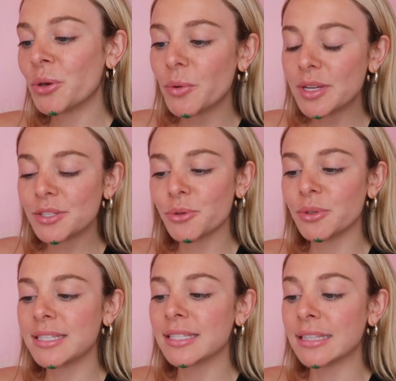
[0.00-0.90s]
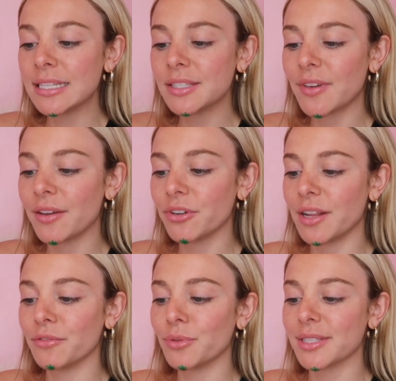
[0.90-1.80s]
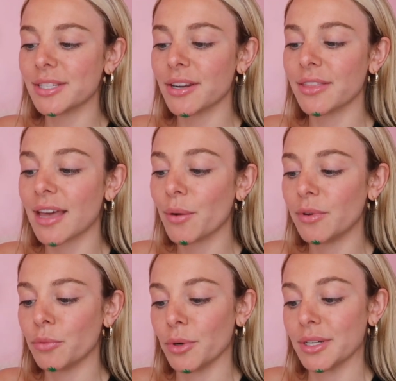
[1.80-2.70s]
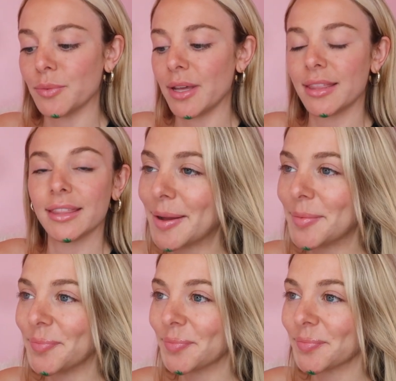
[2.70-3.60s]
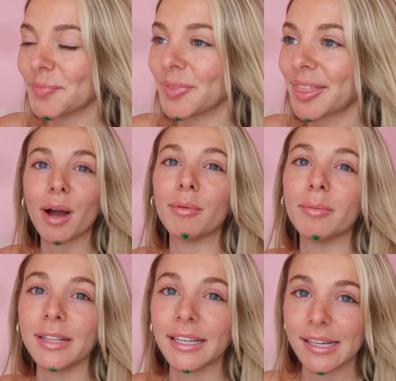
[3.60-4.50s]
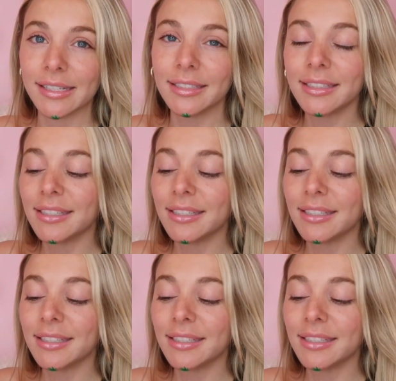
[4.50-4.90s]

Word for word: Who is Truly's least favorite influencer that we've worked with? Um, probably